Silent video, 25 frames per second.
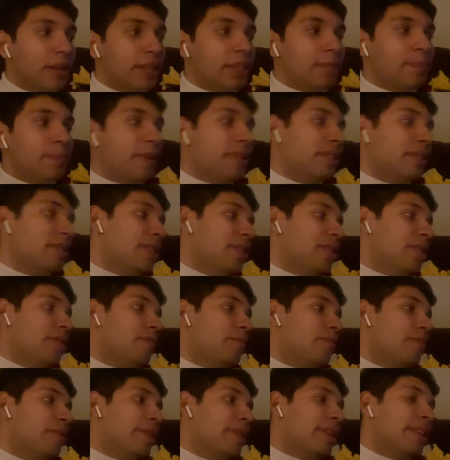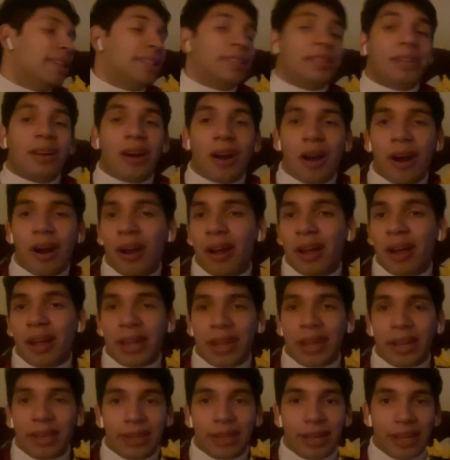Especially when it's hot
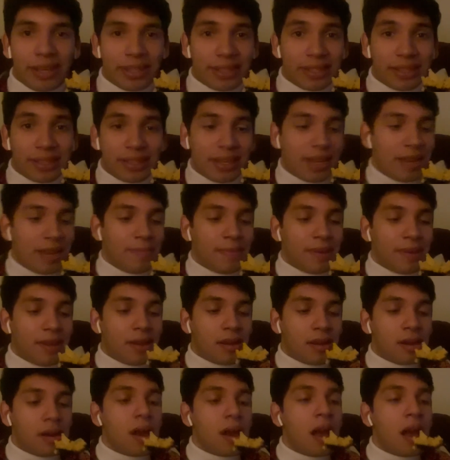and like steamy.